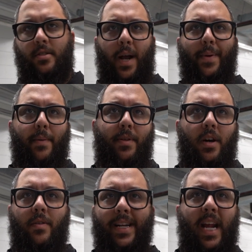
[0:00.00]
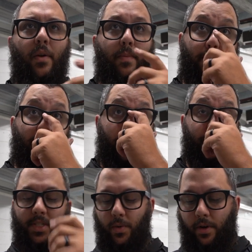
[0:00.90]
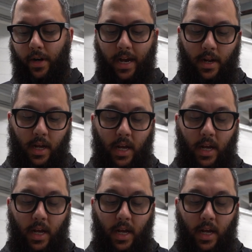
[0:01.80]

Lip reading: down below. I can't remember if I'm missing one or not.